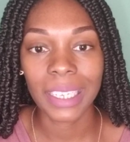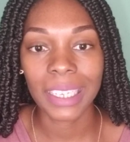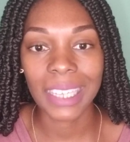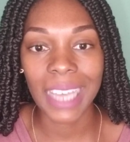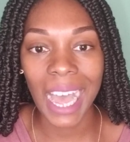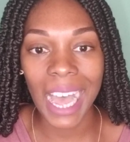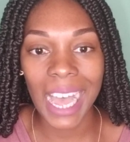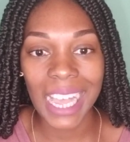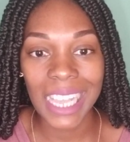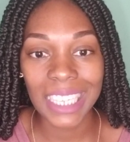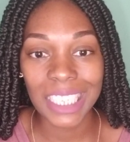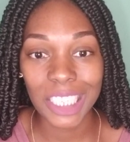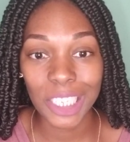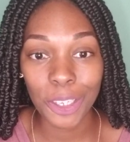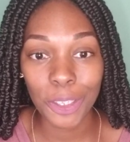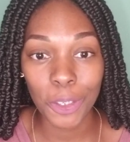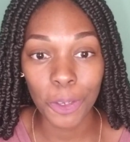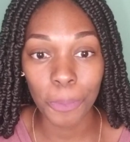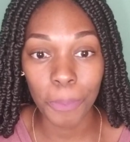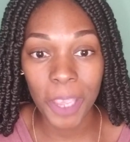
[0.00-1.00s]

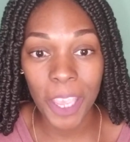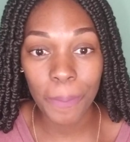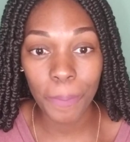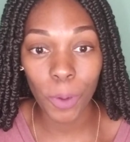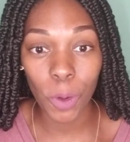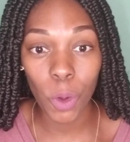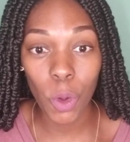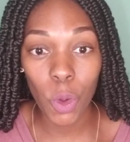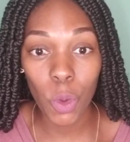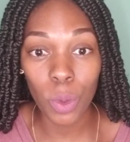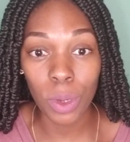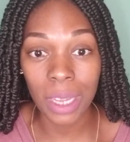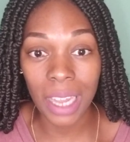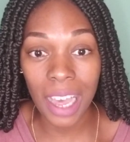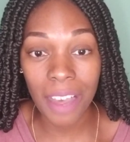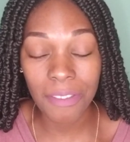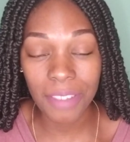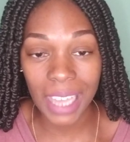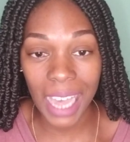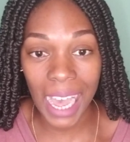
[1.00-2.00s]
God-centered people who
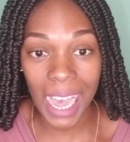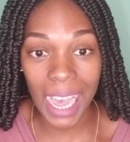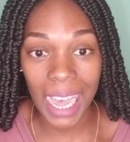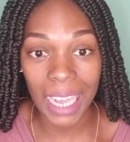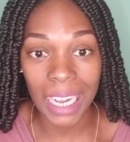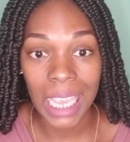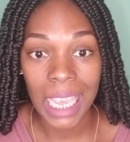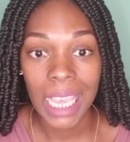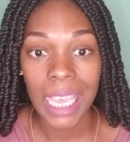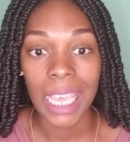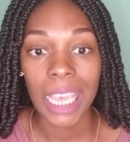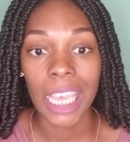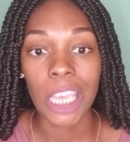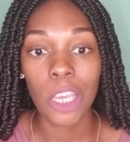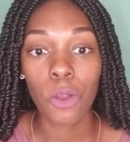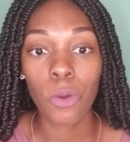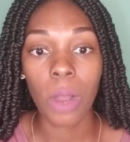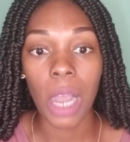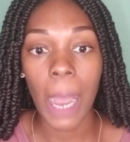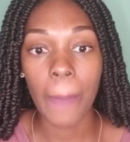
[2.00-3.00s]
love God and
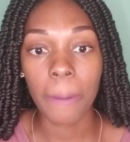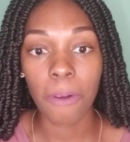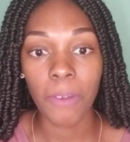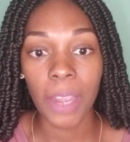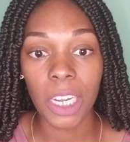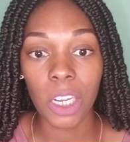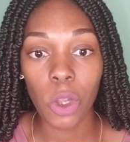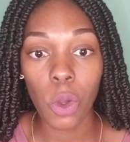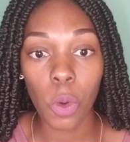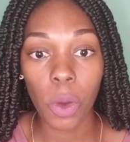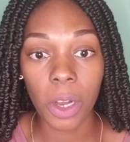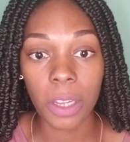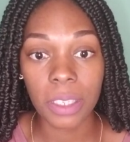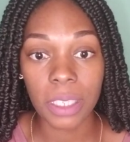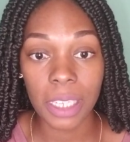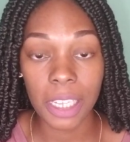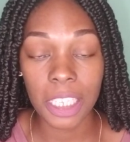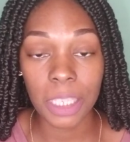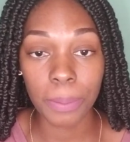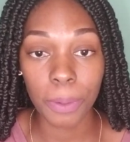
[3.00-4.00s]
who operate according to
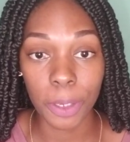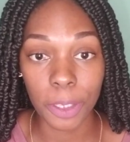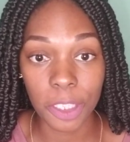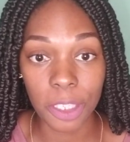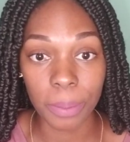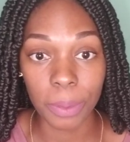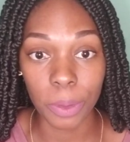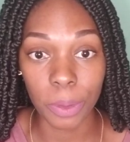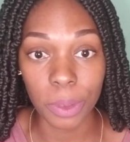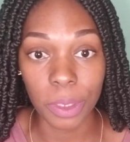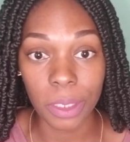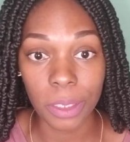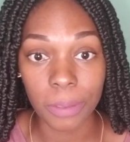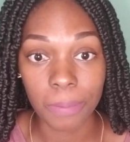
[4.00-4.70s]
his principles.